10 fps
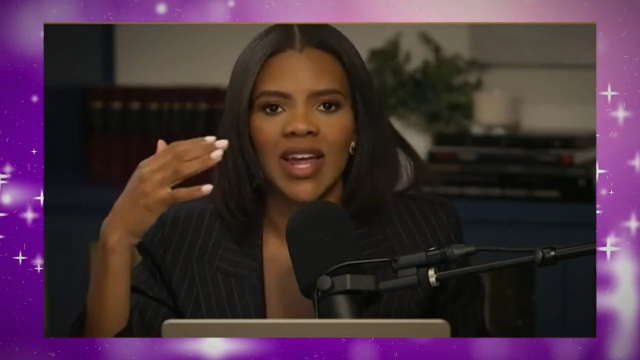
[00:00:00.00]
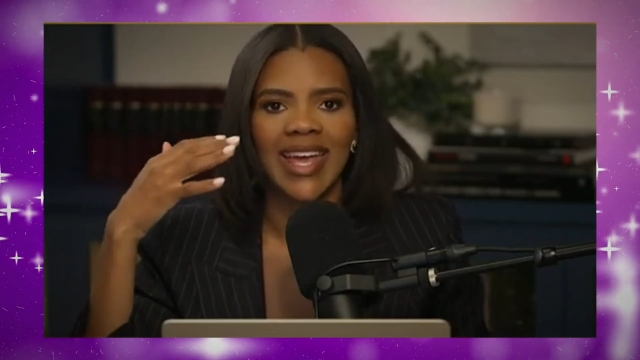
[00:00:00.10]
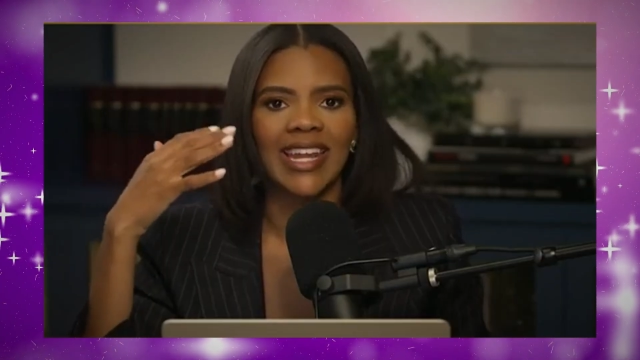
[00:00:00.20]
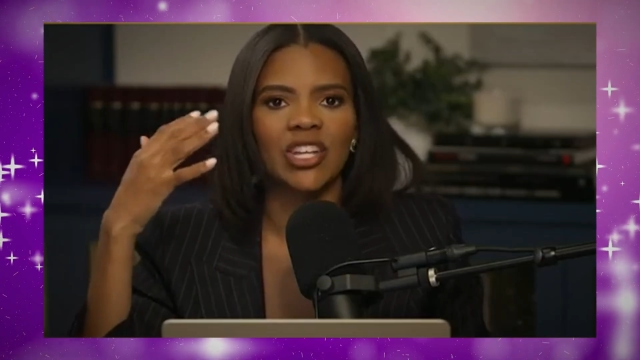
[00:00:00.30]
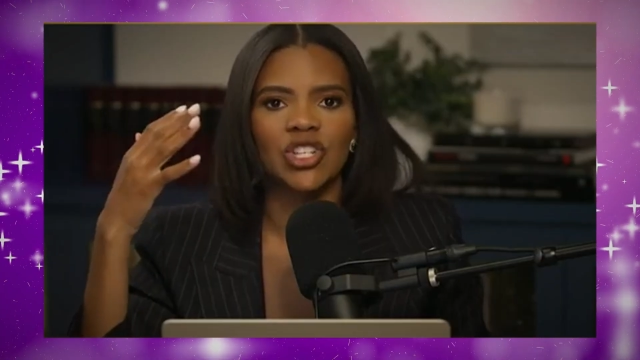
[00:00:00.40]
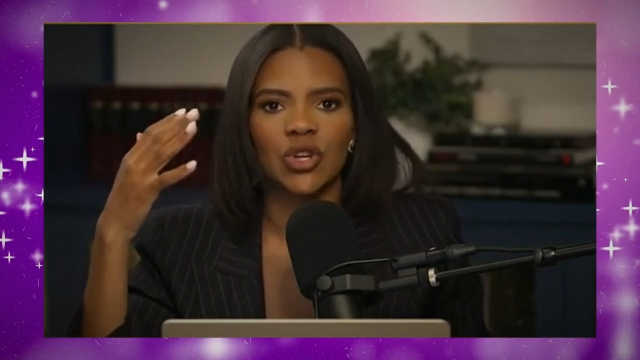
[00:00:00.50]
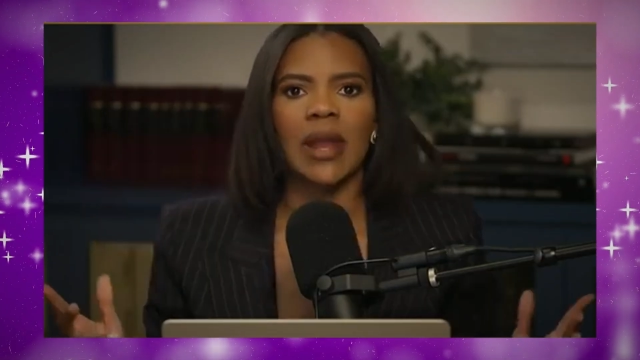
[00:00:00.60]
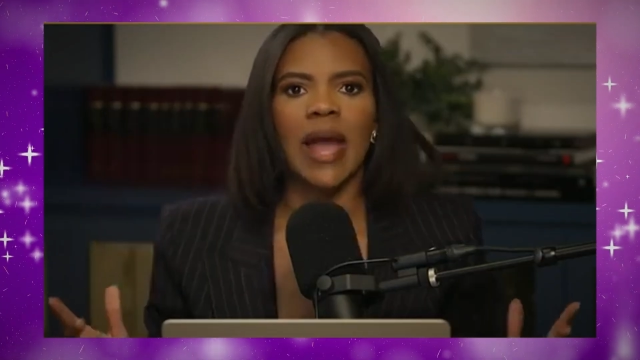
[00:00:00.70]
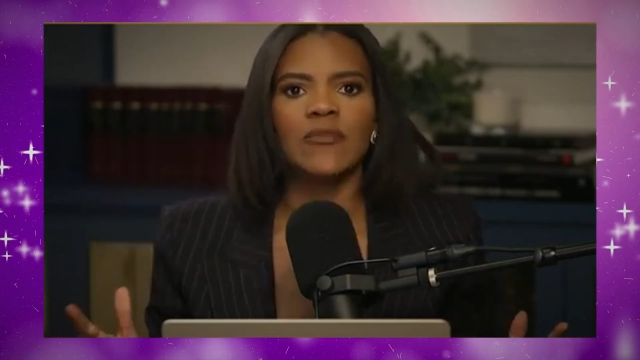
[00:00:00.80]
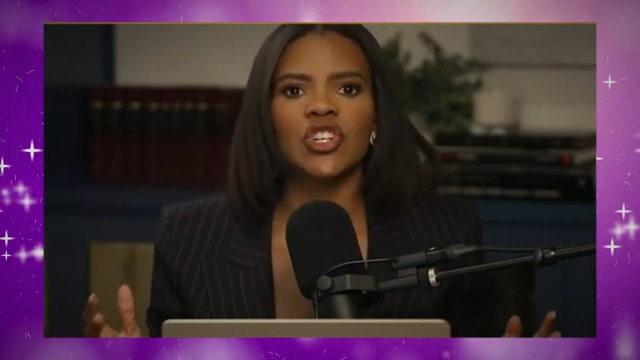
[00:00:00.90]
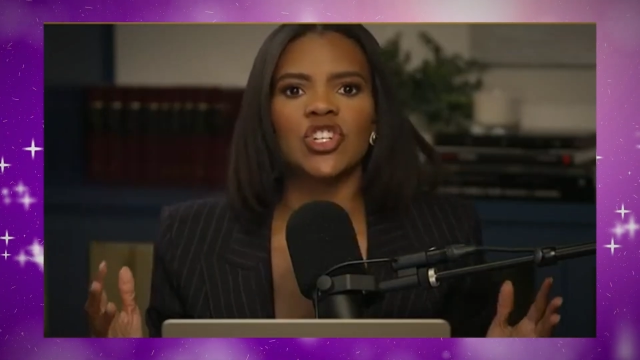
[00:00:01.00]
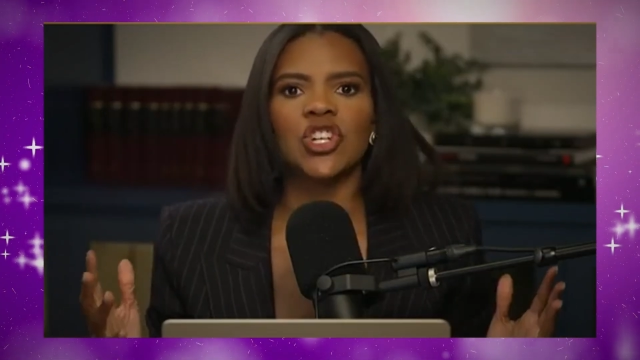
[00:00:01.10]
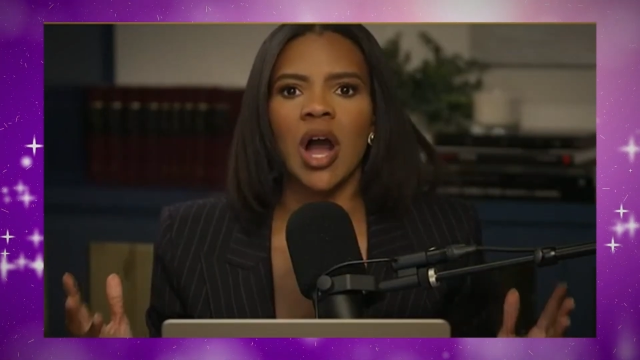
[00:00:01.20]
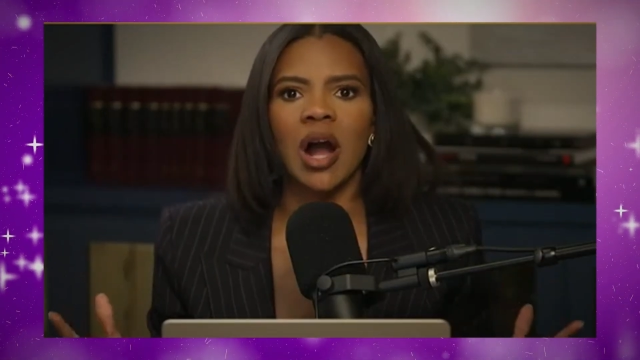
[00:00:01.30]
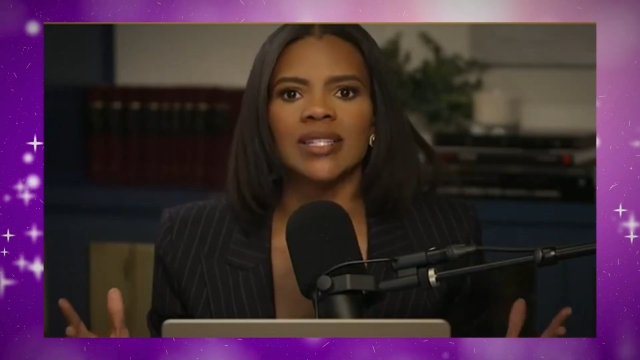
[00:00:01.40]
that I get into, I'm just
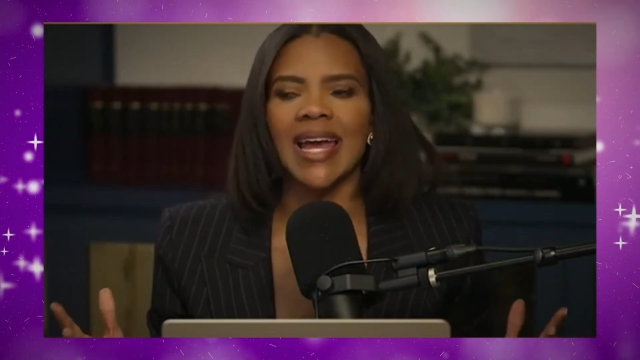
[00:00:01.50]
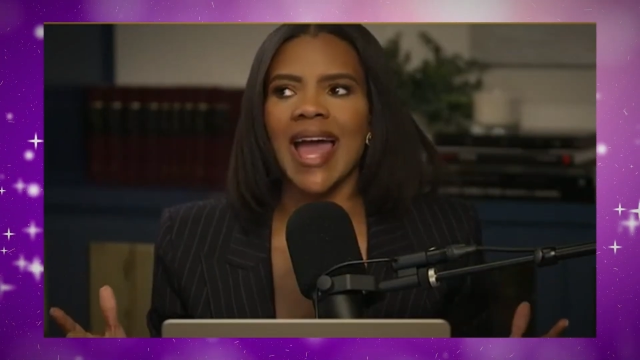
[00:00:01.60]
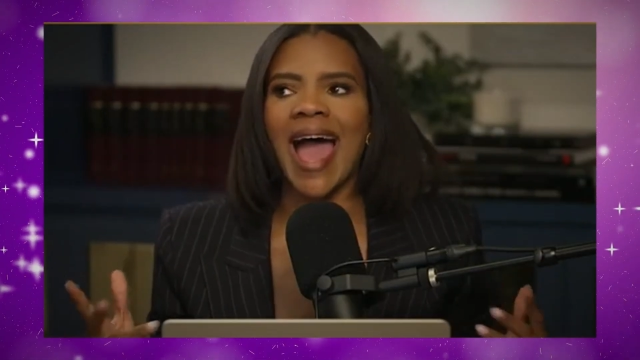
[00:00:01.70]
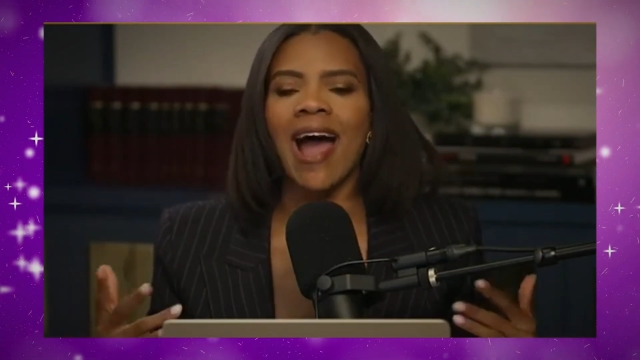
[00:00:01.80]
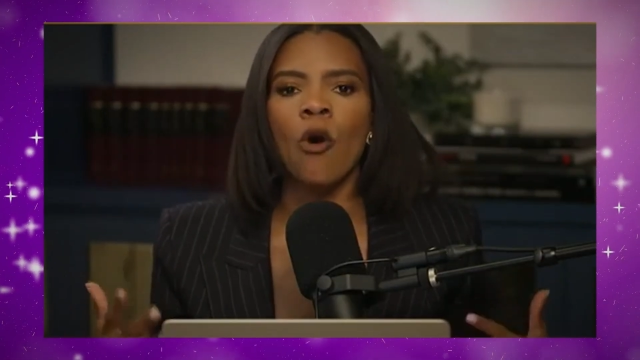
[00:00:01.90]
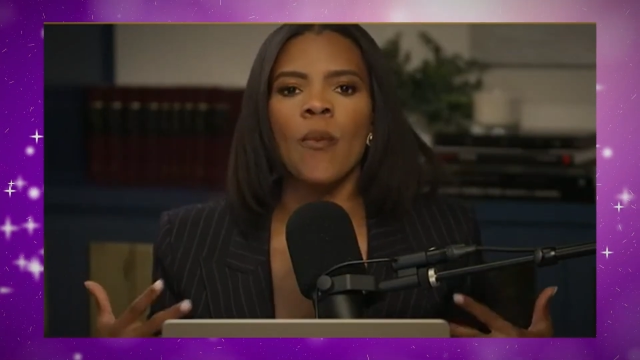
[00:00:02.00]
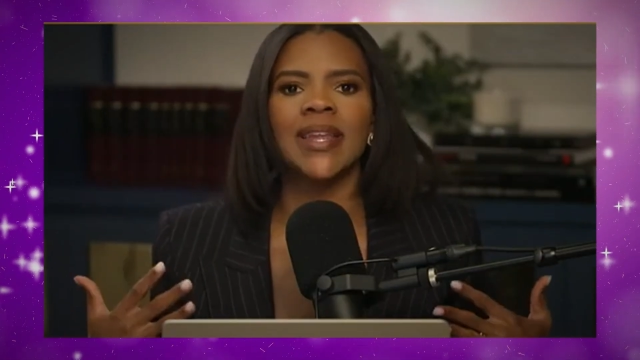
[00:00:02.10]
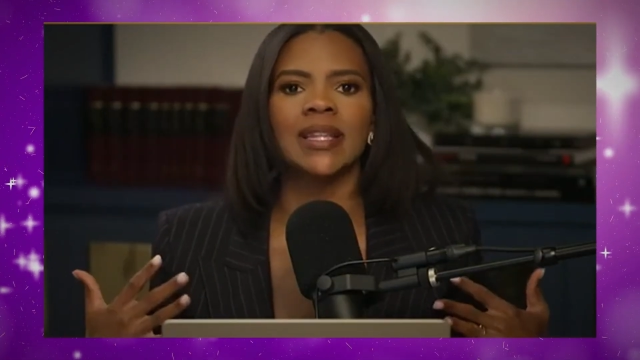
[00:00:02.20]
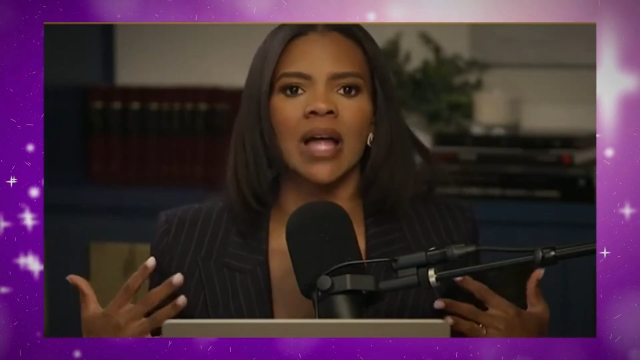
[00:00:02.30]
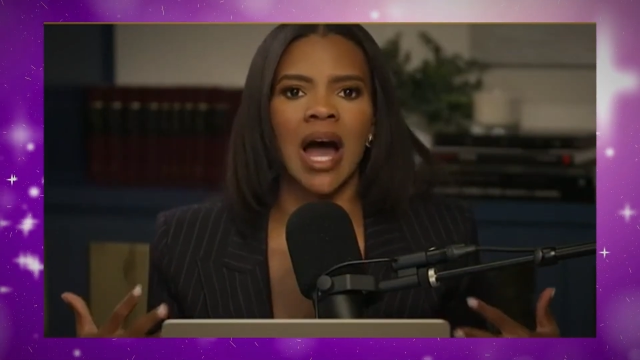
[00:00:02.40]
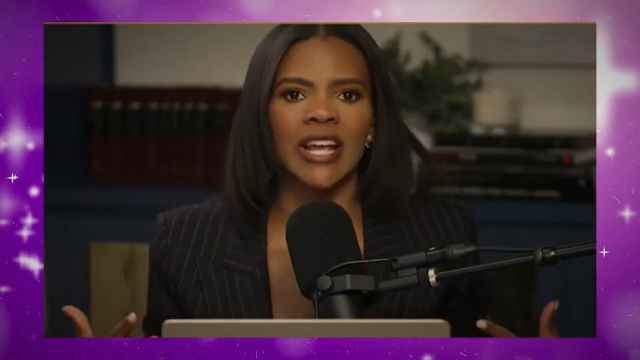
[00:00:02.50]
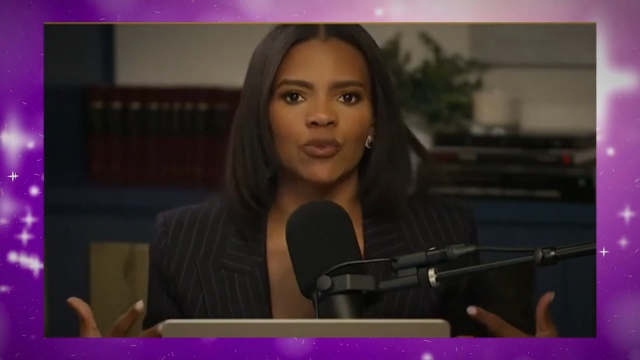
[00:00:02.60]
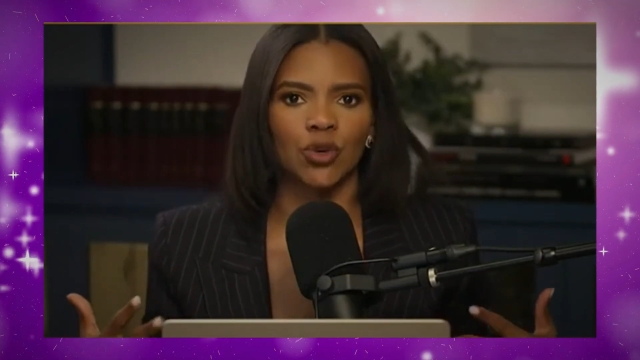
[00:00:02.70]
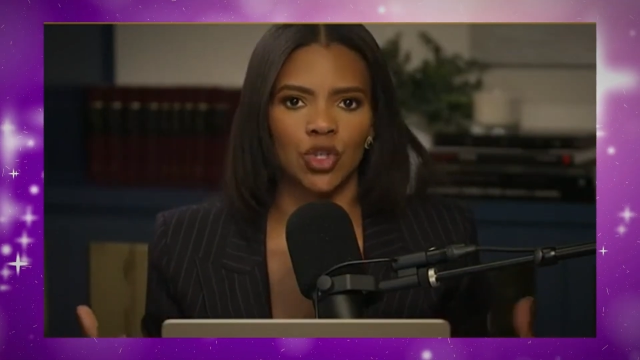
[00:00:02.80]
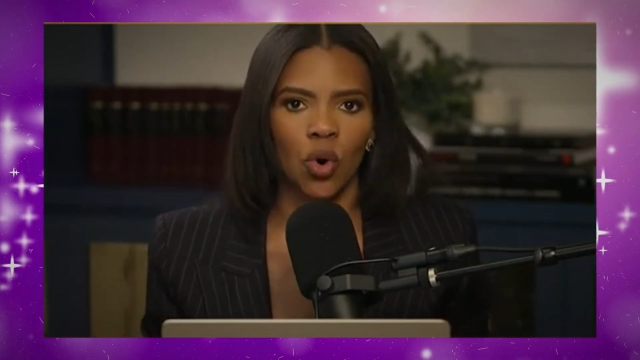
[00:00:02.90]
shocked at how many lies were